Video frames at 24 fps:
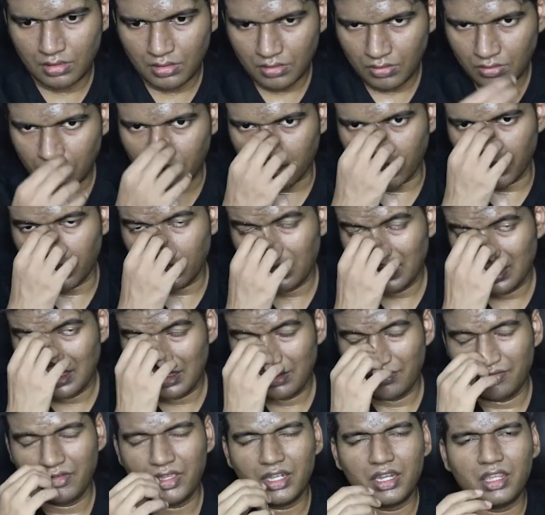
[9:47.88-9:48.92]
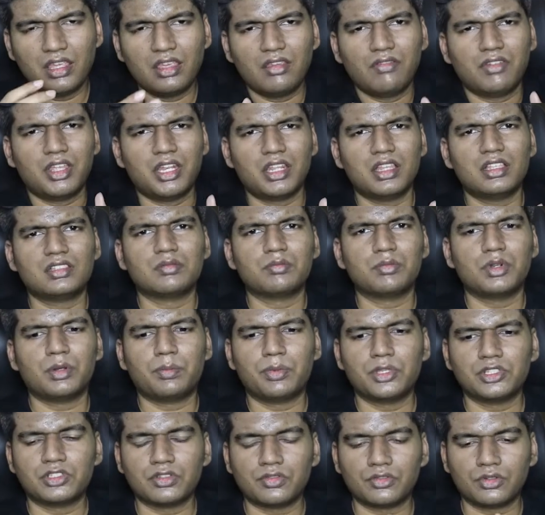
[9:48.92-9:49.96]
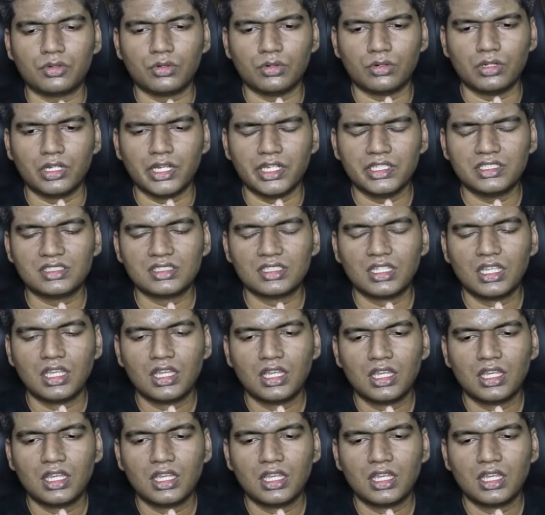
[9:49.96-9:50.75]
Okay, very simple piece of code, guys.